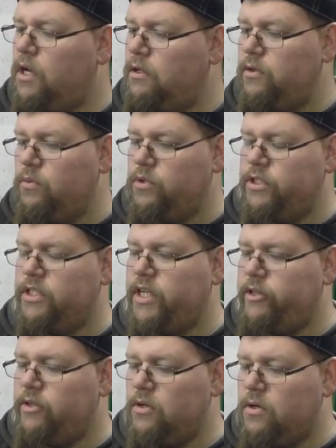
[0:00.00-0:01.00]
I'll do one
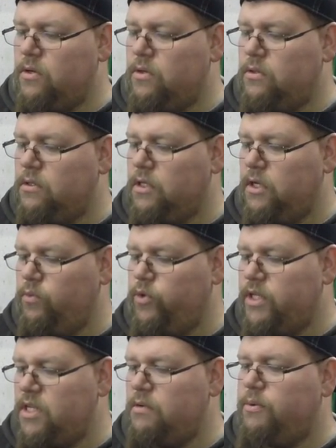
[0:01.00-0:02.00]
shallow hole and
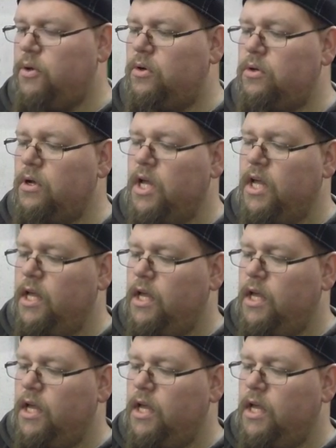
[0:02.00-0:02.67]
one deep hole.